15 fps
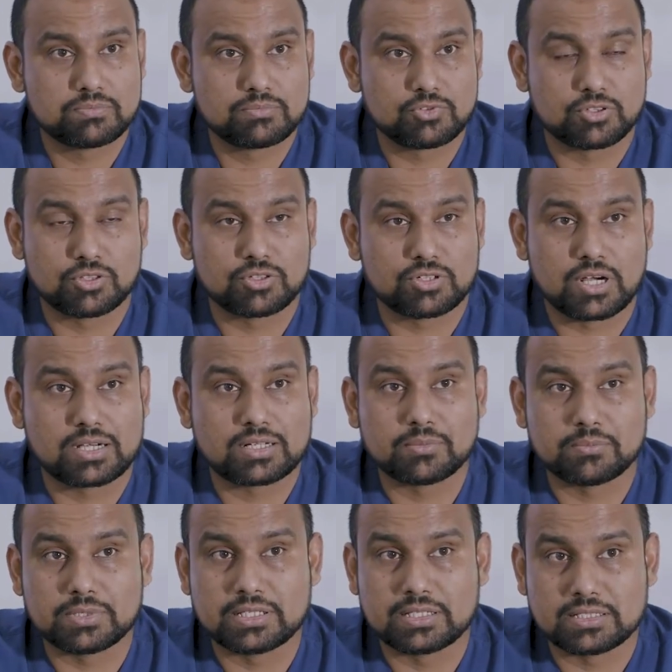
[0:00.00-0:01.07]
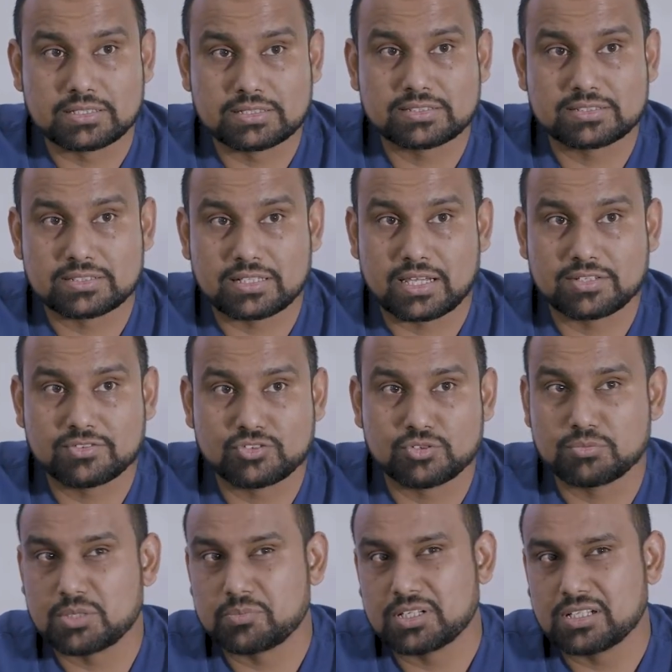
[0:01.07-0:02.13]
so you're not completely anesthetized. You
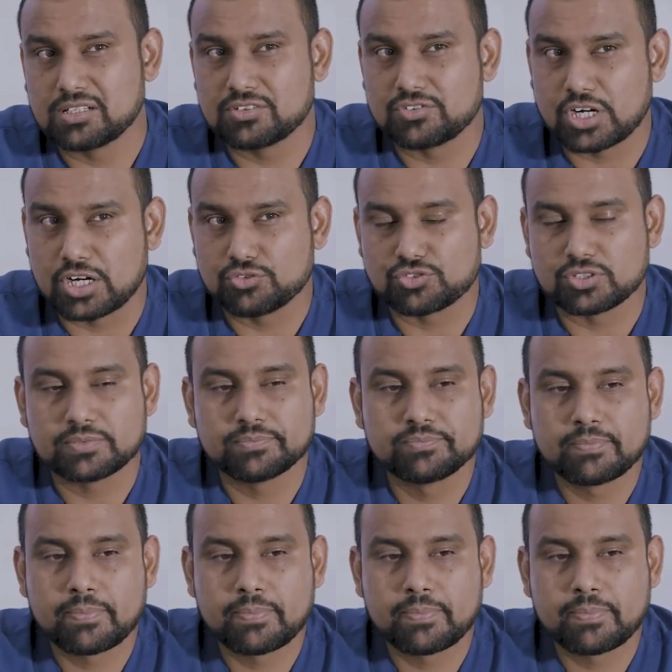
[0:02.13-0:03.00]
may be a little drowsy,